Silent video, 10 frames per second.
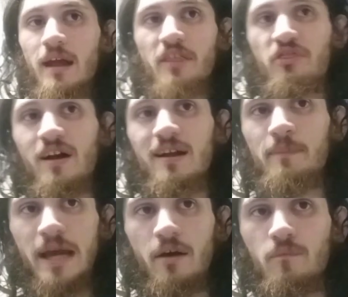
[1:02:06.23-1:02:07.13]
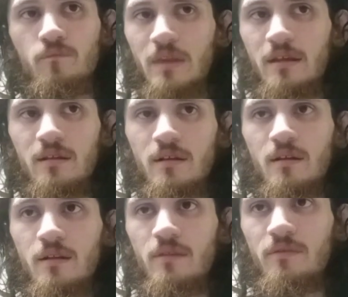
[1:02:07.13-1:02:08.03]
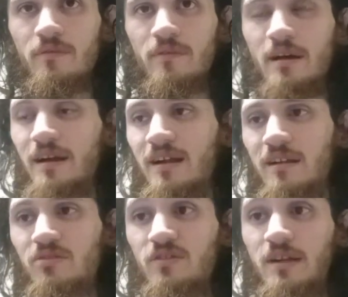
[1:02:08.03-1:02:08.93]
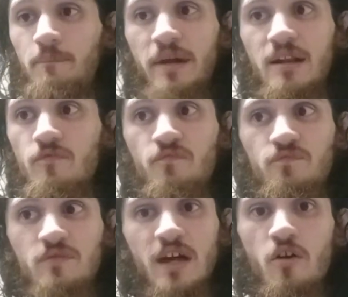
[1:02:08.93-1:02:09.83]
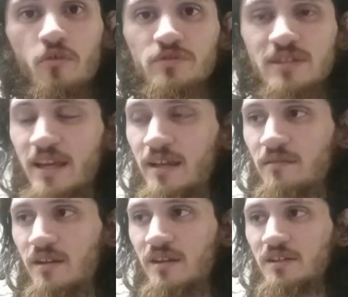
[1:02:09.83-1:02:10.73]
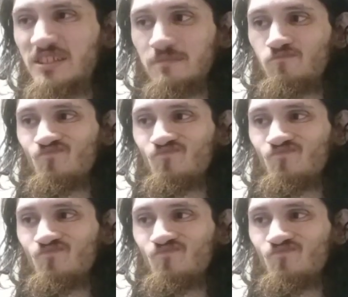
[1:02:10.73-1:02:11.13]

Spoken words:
I thought about a competitive Touhou scene, because,